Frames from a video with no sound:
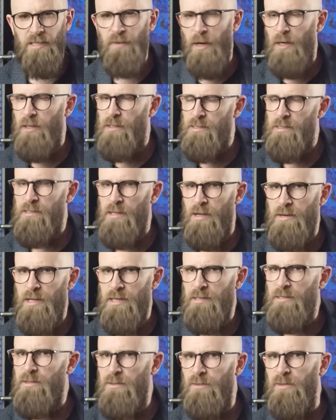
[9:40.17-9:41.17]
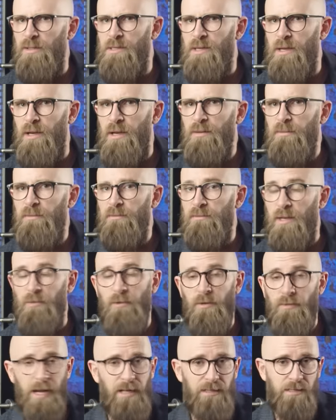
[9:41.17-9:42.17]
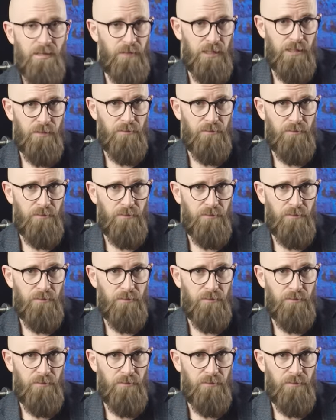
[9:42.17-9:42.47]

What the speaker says: As far as Stone Age tools go, they were relatively